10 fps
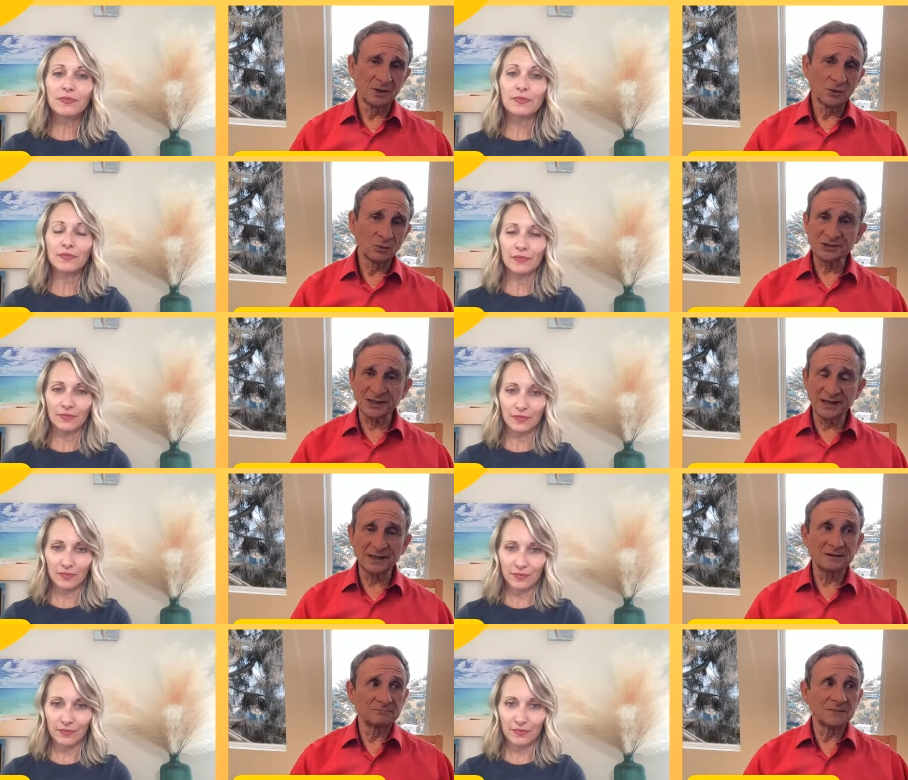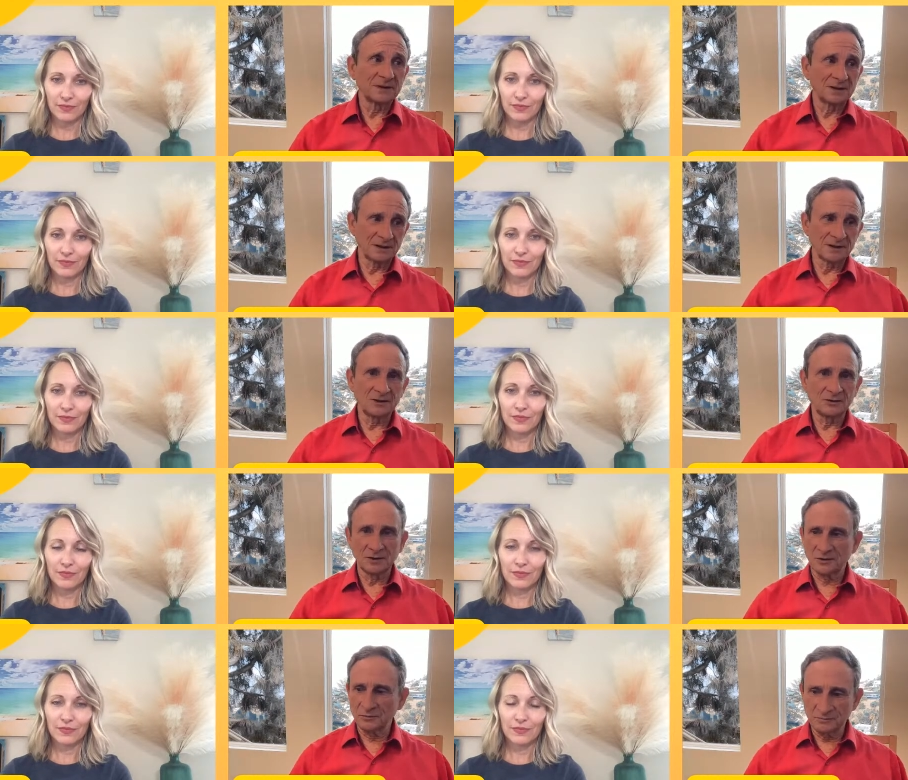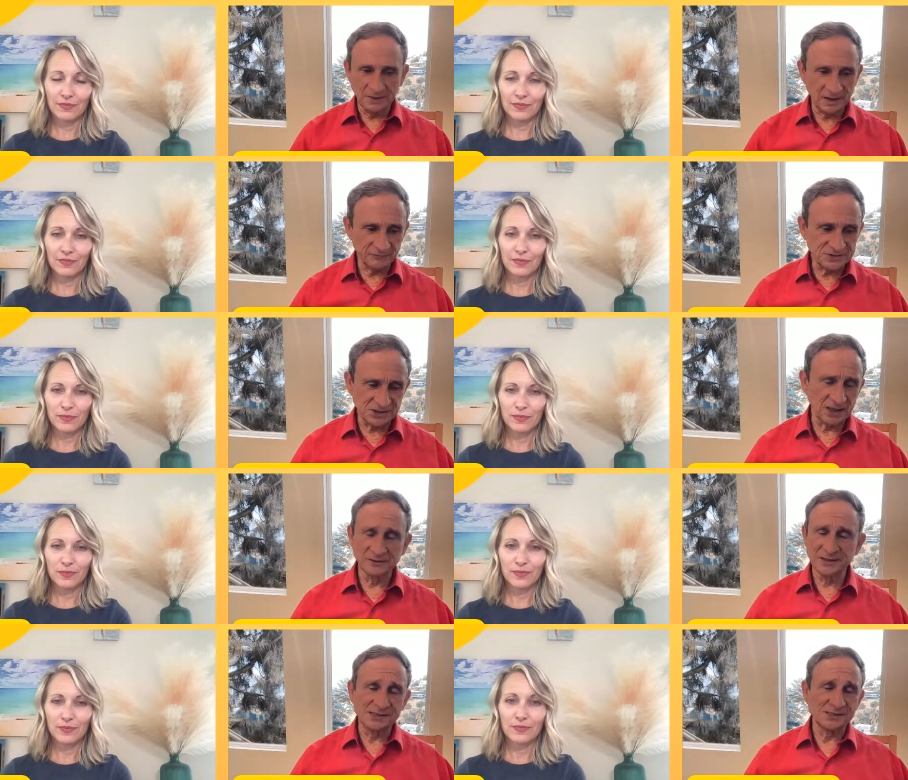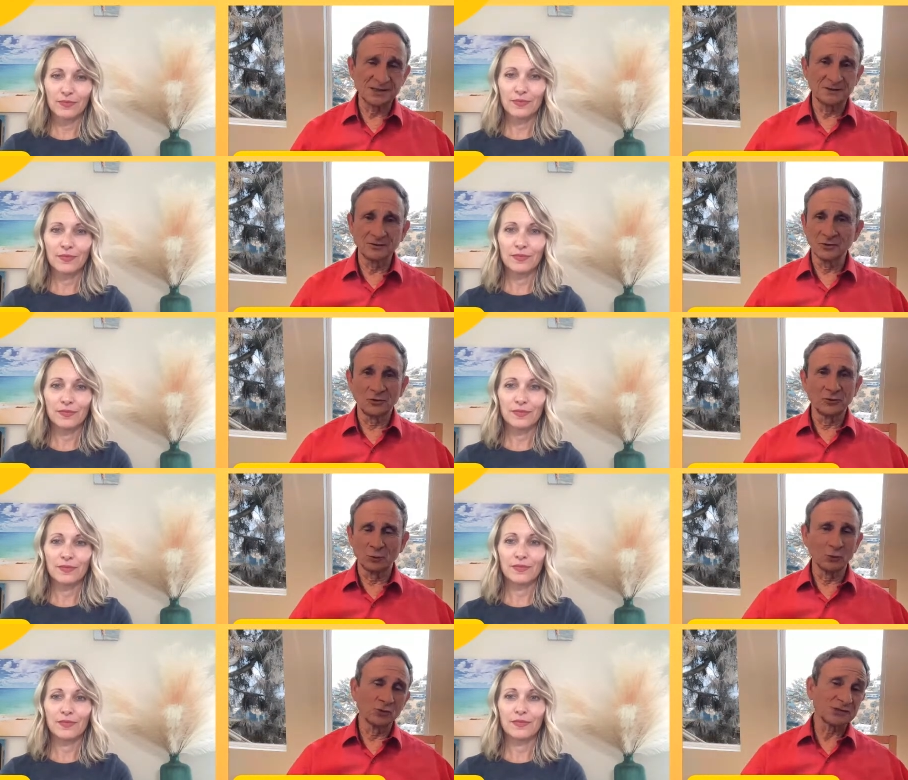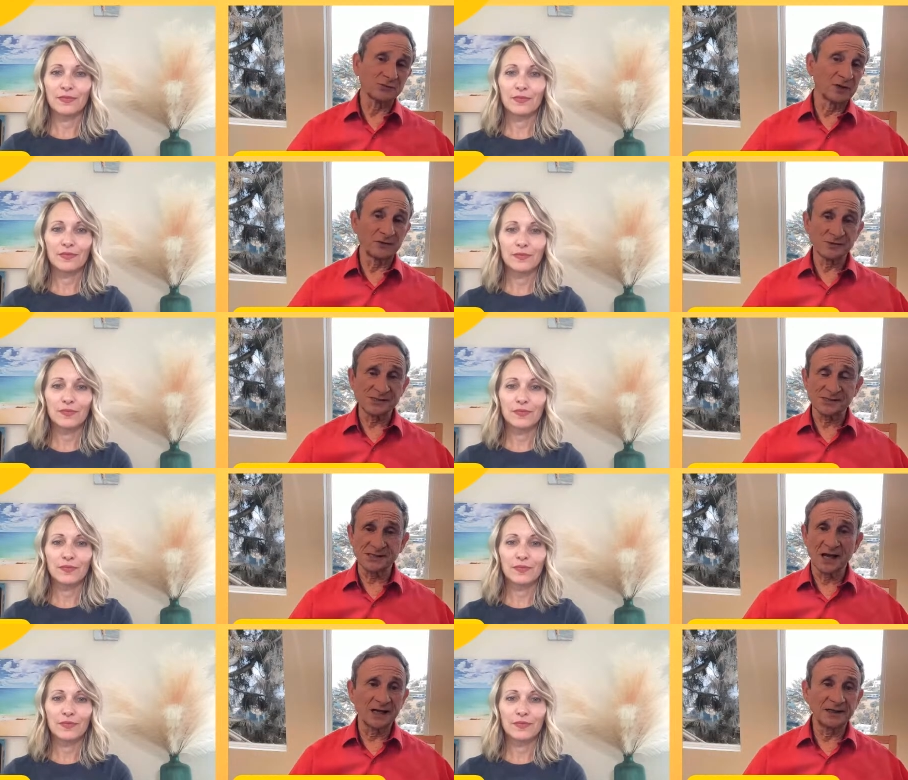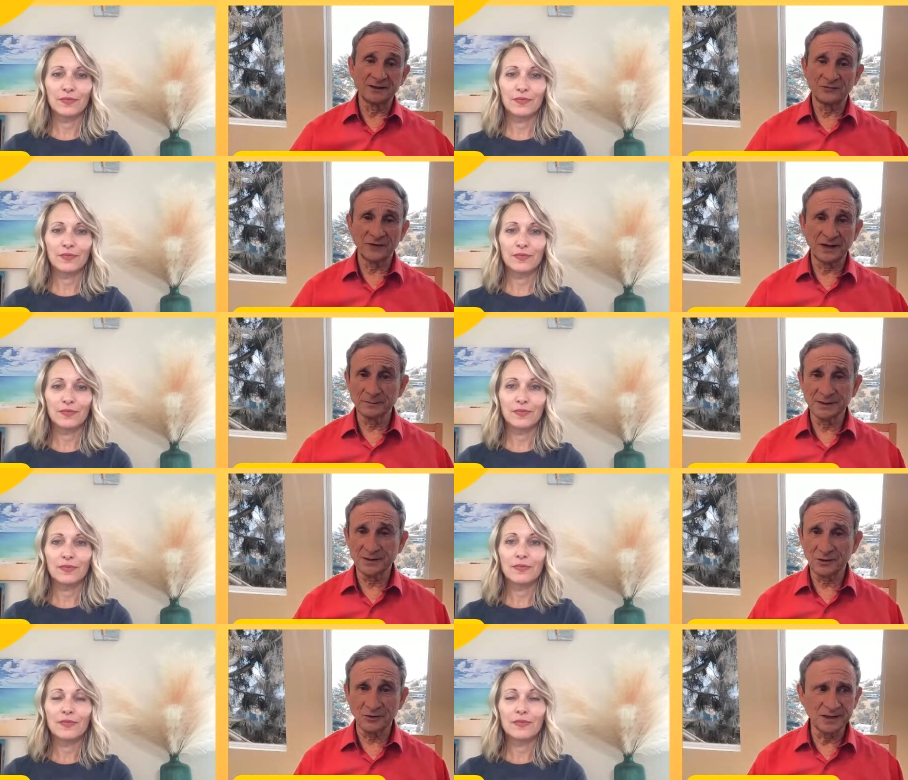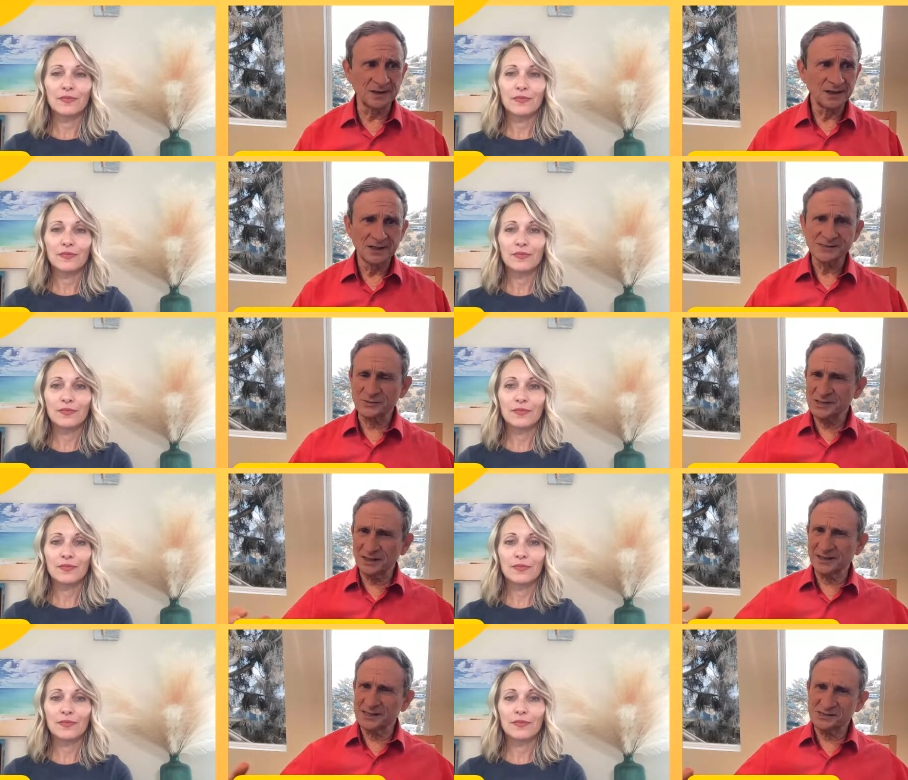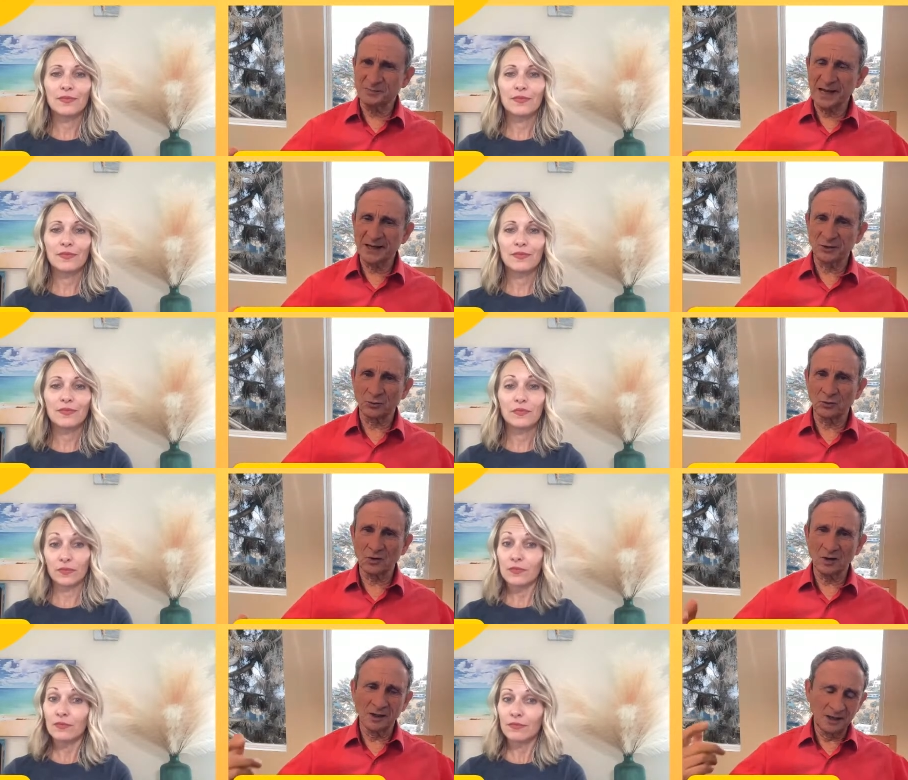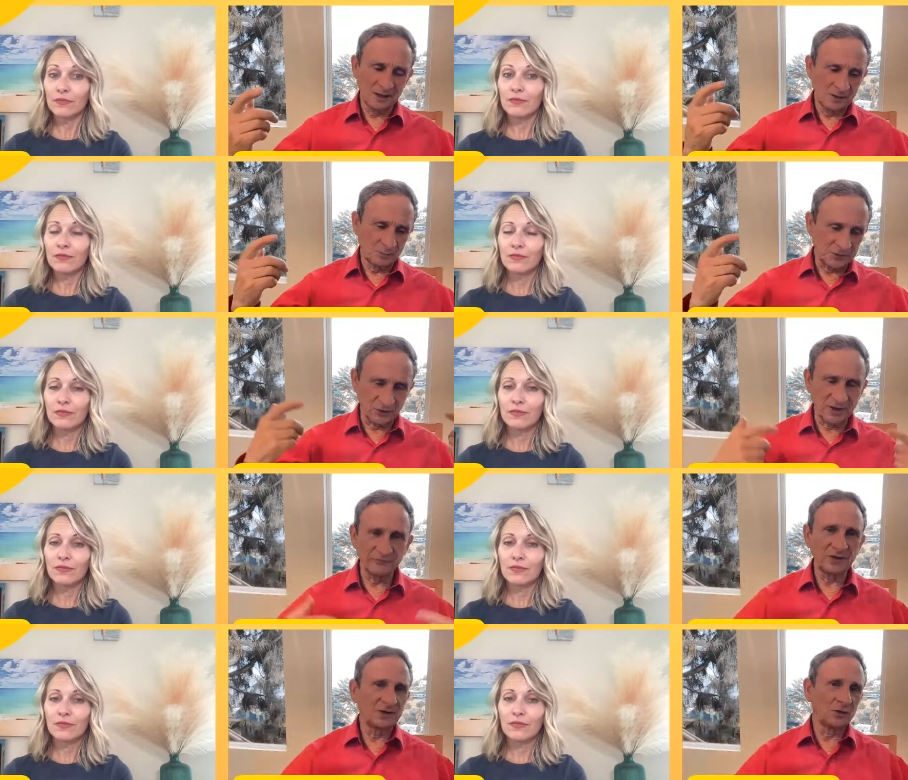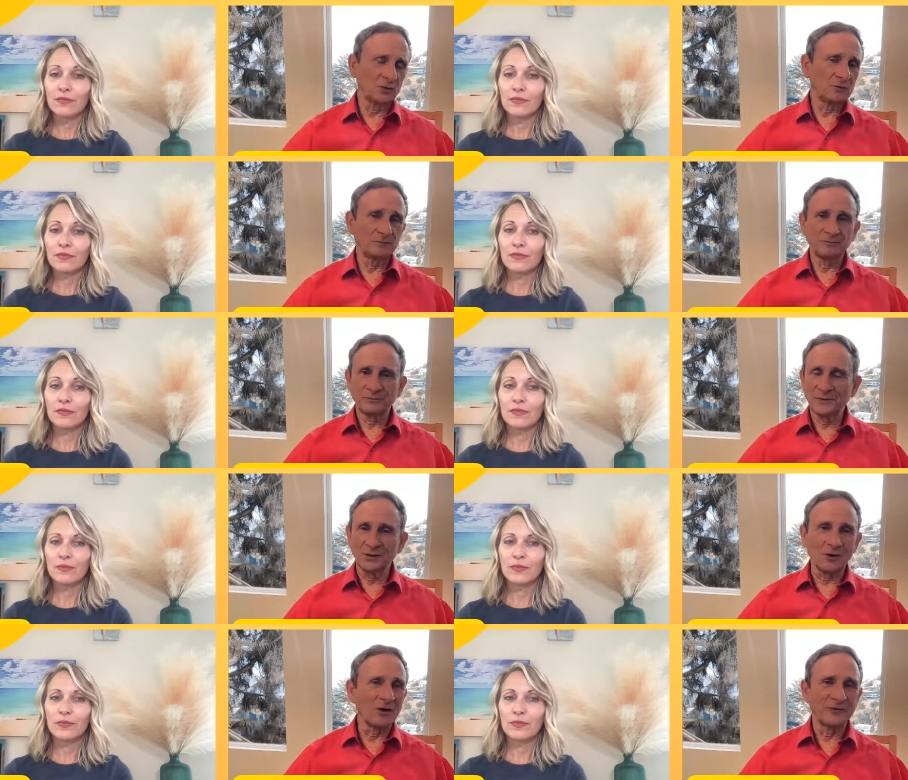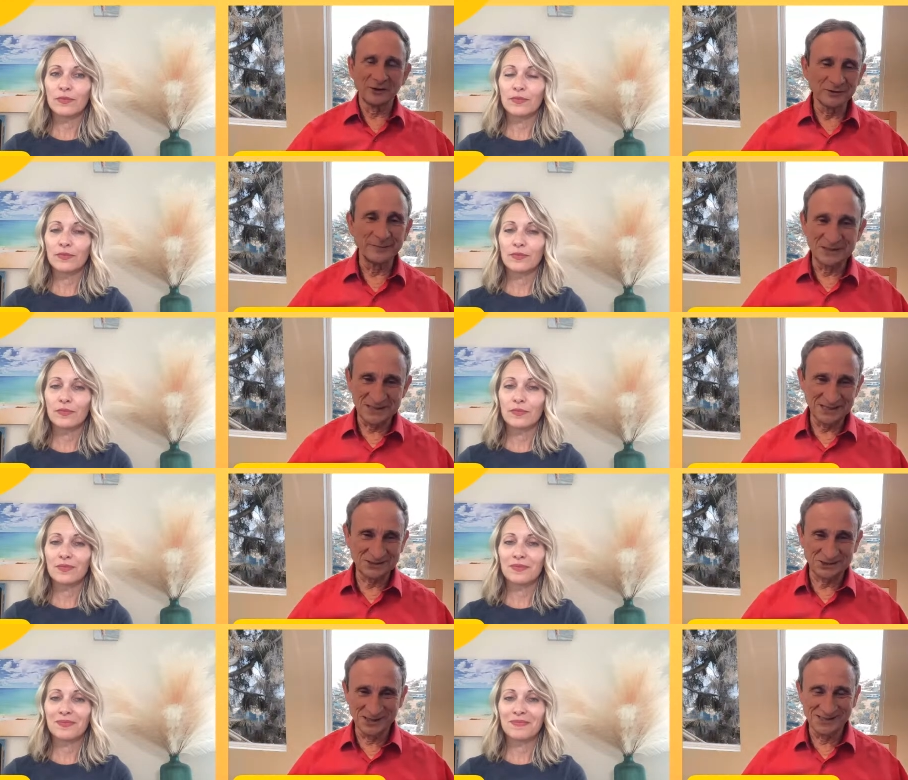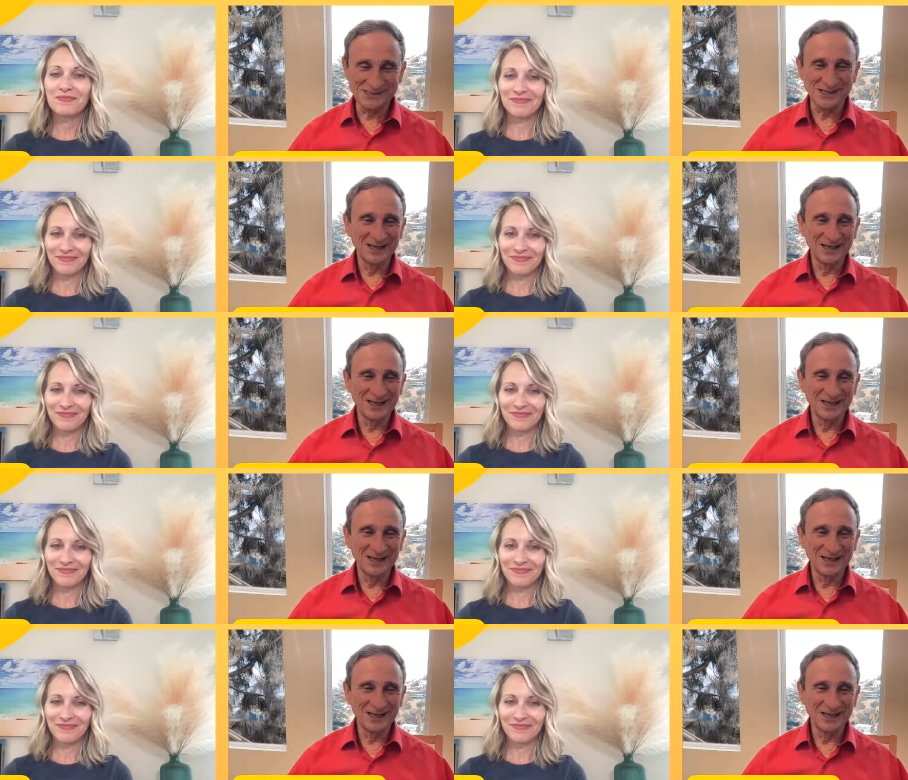Speaker 1: which again, you know, every child needs to learn the rules of whatever society and family they're in. So it's not like it's bad or wrong, but they're giving you, you know, all their limitations.